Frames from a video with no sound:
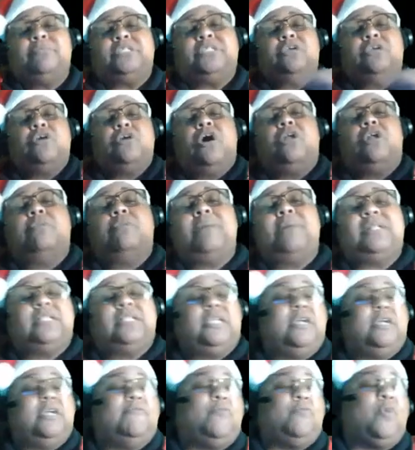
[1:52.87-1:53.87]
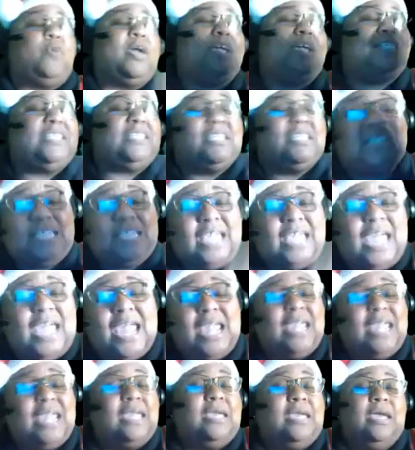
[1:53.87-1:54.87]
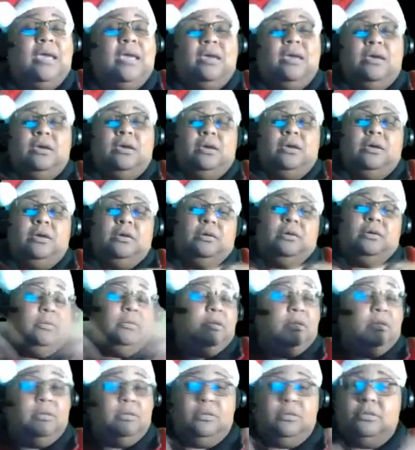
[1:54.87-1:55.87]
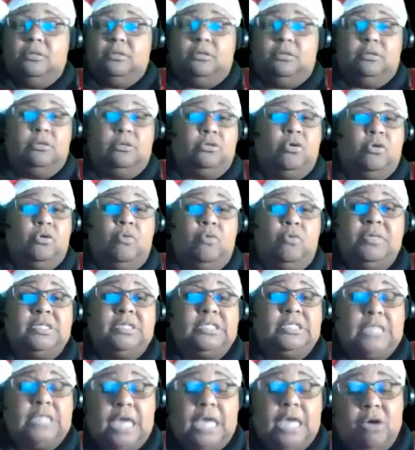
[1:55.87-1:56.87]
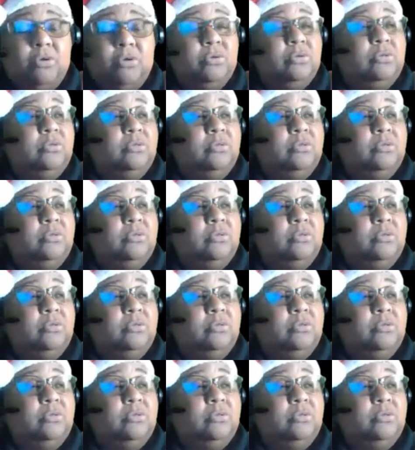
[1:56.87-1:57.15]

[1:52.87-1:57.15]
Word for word: Tell you all about the giveaway at 10K. Don't miss out.